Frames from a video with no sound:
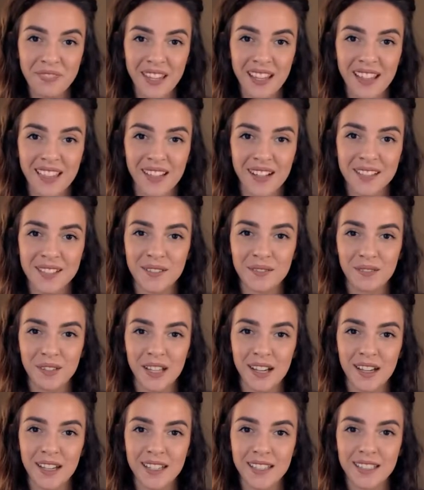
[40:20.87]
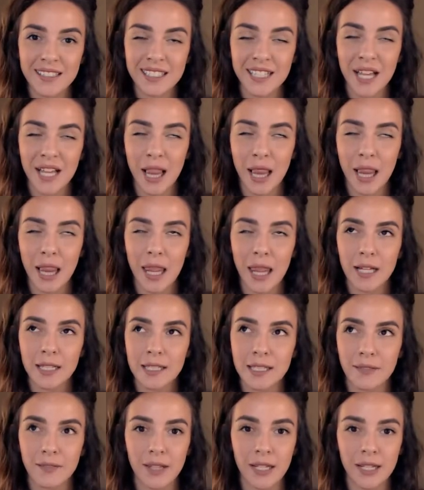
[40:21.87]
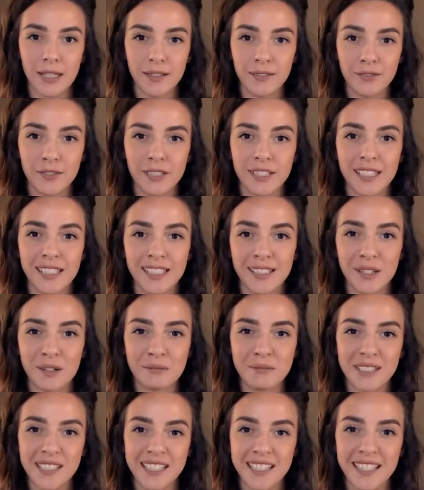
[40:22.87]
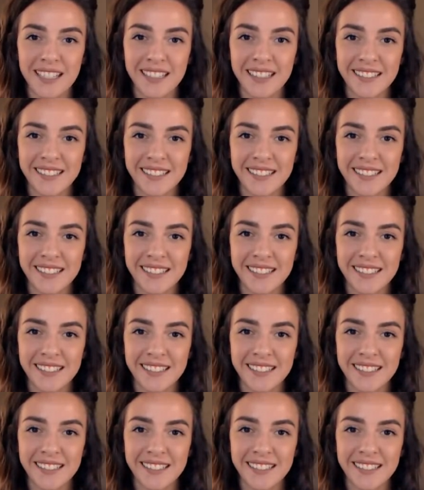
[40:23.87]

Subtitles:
Lots of light, lots of love, and namaste.